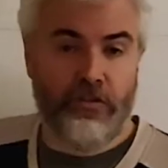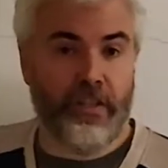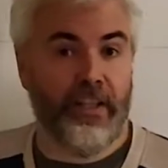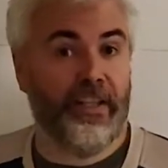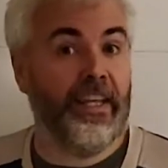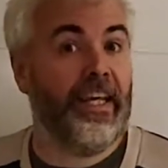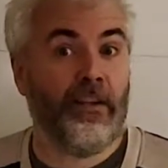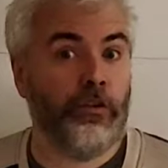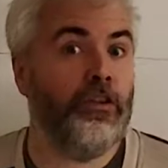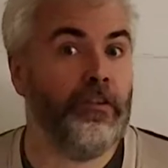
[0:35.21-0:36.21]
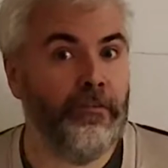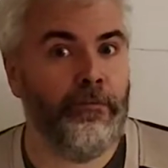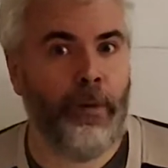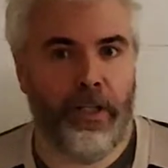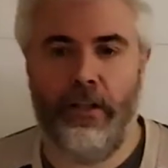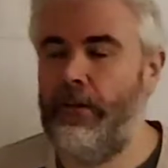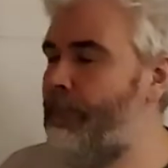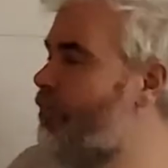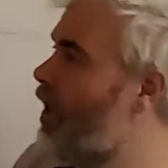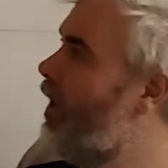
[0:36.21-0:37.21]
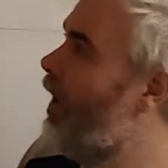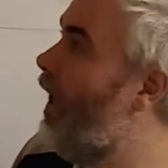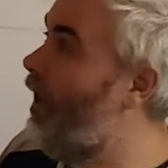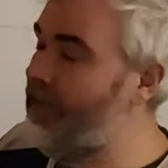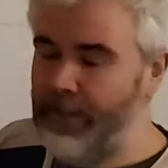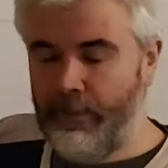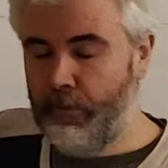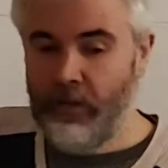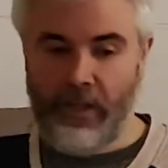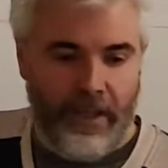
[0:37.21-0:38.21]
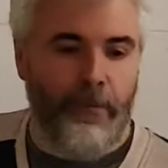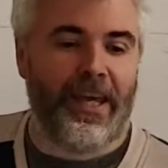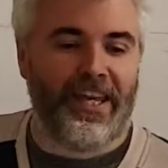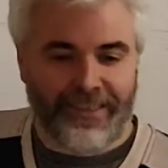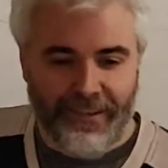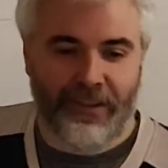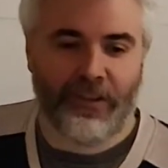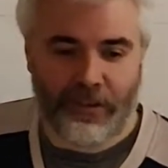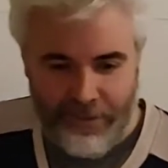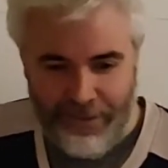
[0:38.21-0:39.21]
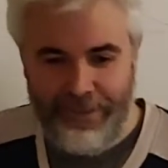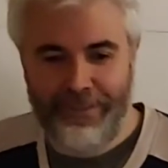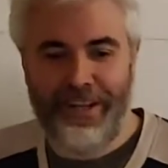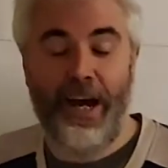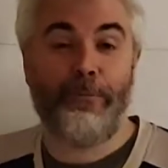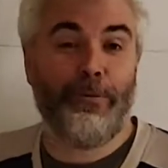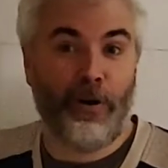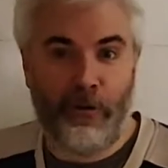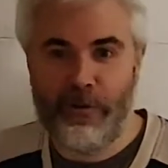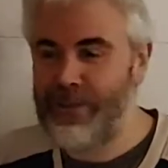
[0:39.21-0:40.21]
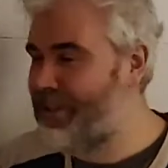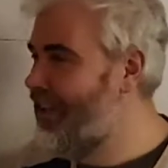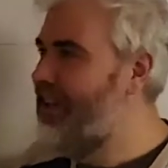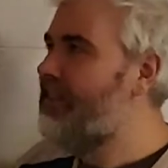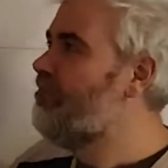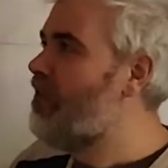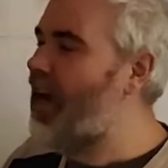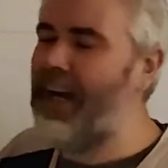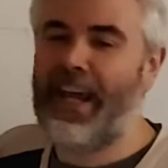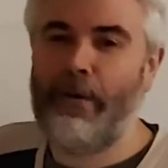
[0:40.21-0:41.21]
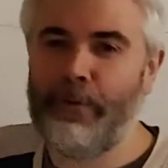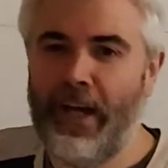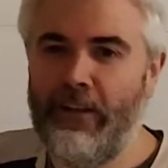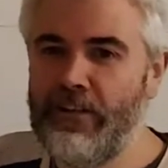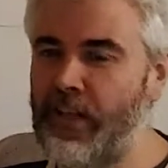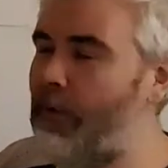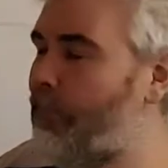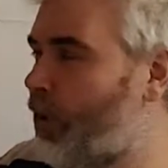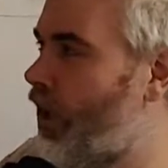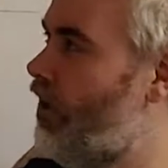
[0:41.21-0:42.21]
using the iterative model, the iterative approach. I can't pronounce it, but